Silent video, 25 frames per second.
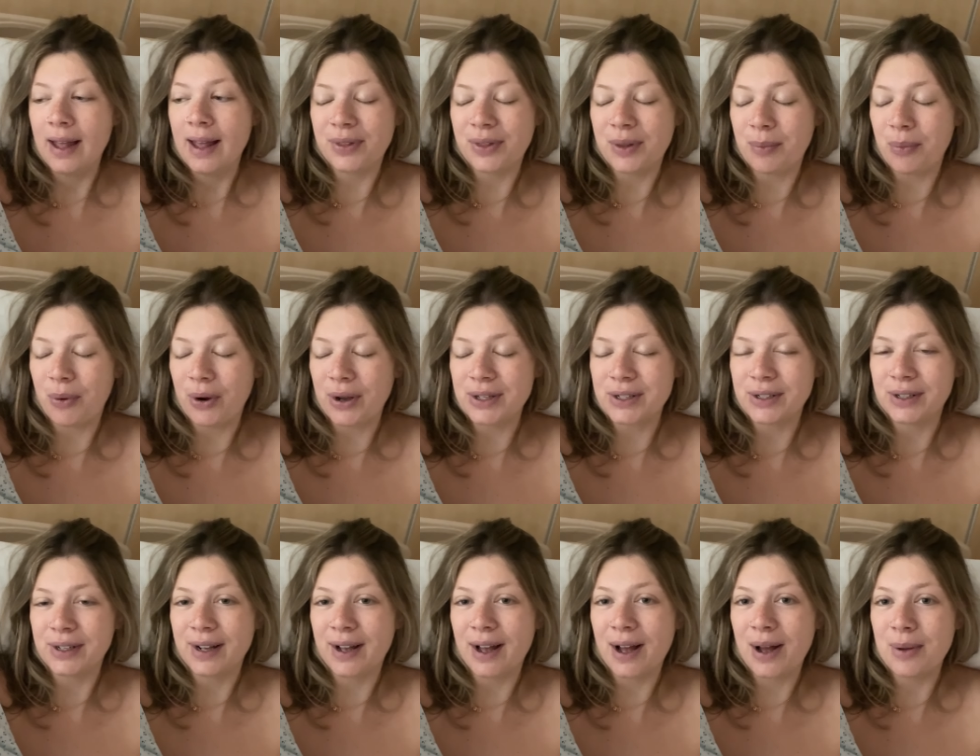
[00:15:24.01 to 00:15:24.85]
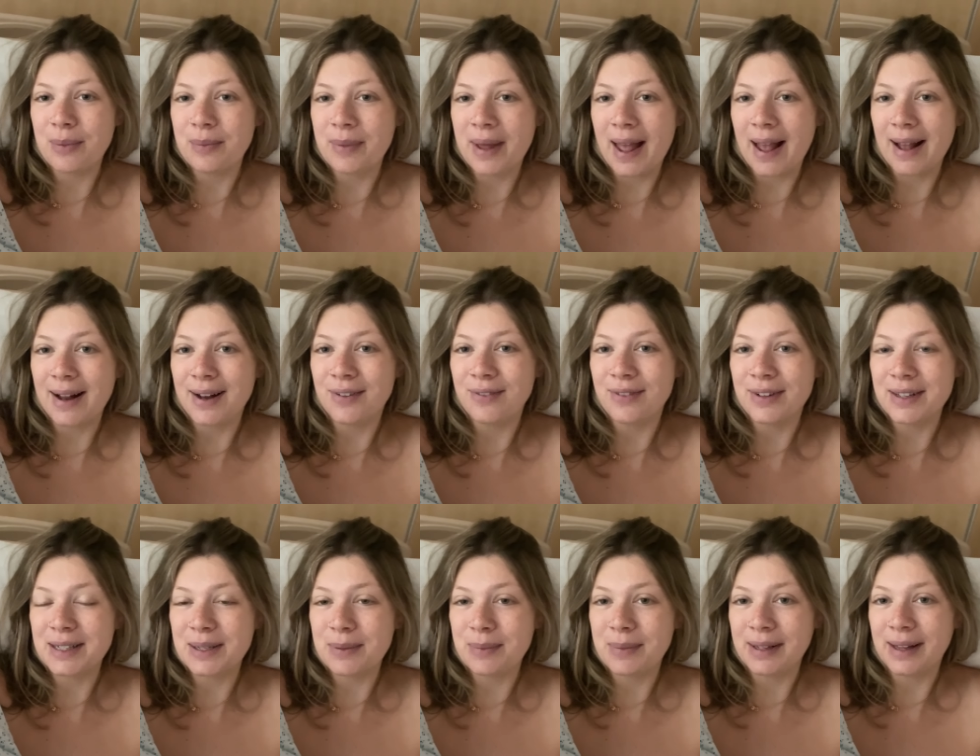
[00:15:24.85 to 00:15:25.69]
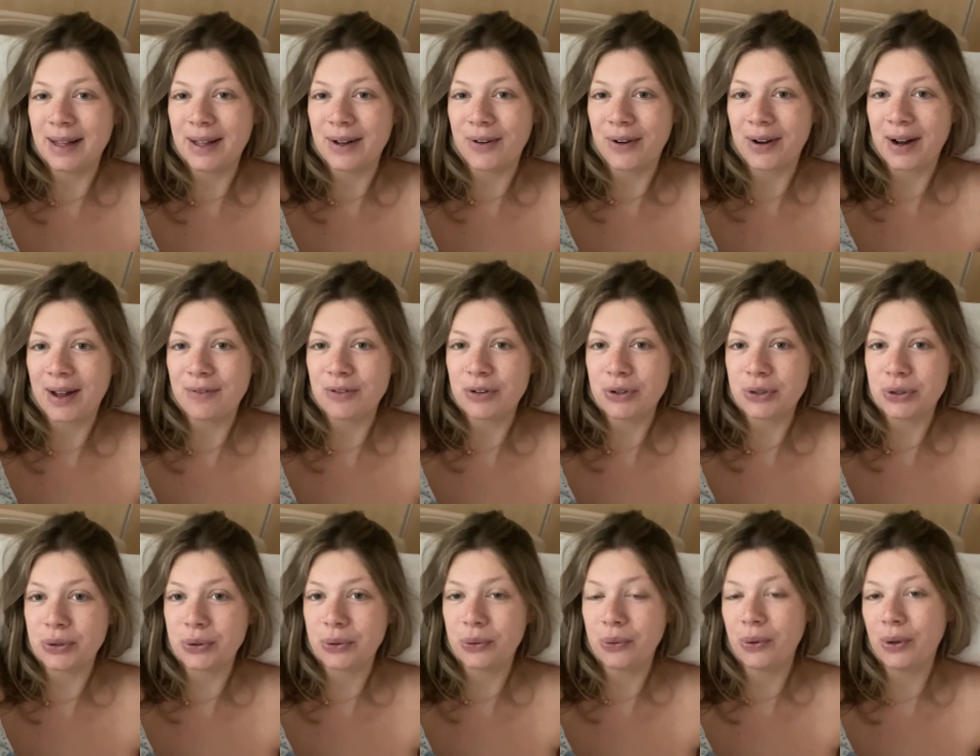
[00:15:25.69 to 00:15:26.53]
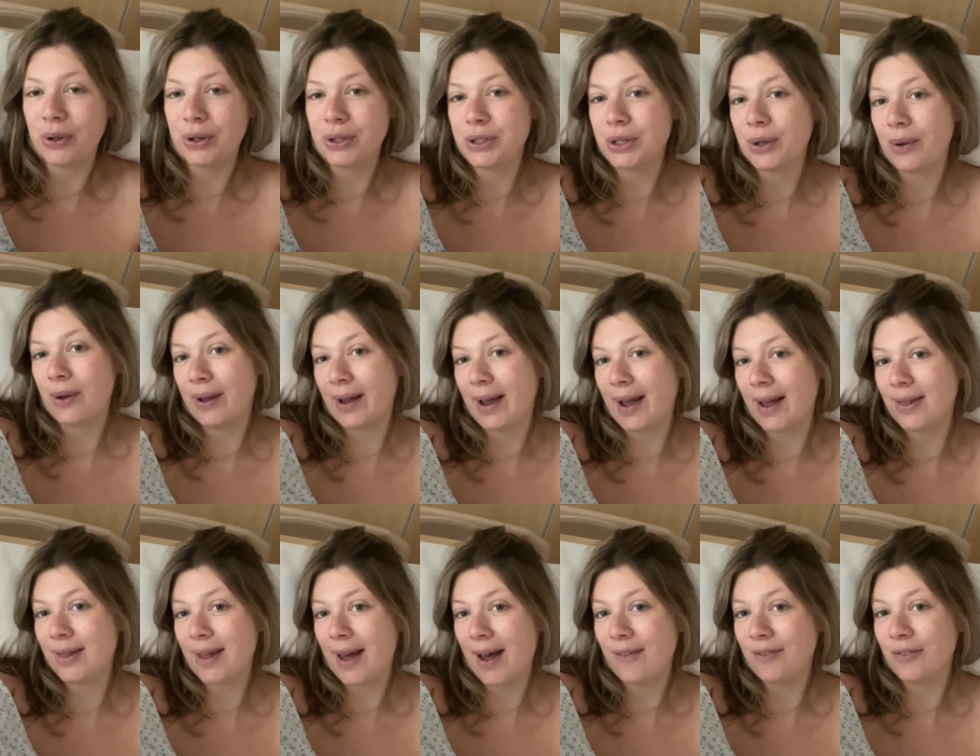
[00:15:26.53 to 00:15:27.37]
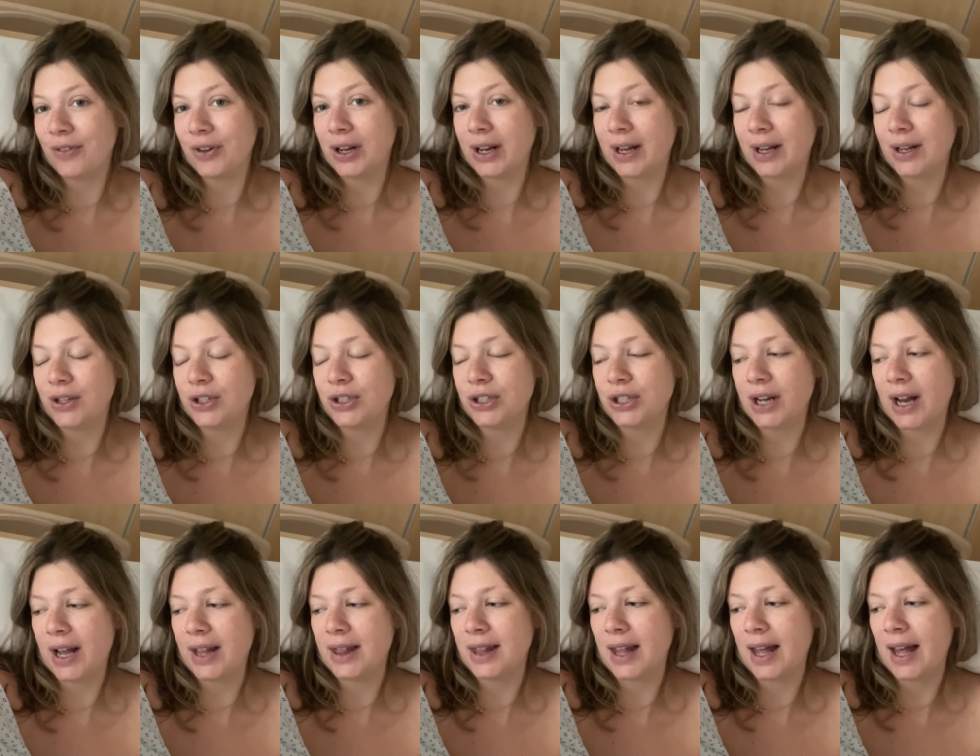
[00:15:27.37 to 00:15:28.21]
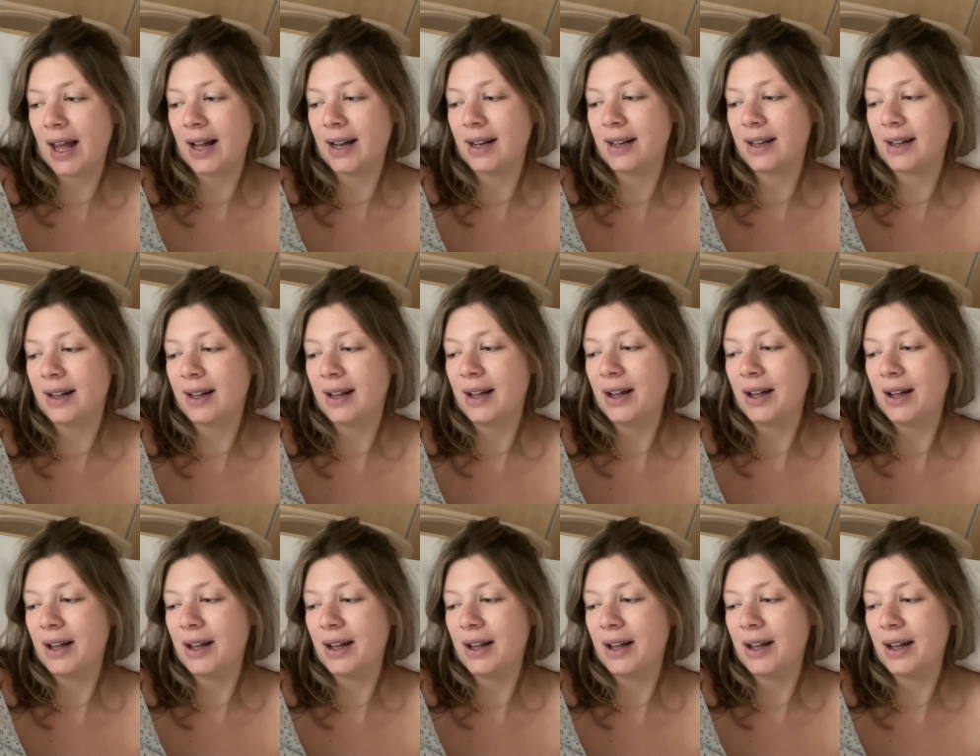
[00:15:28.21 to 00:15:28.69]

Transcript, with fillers: The boys are going to come and visit me later on after school so I'll get that footage and then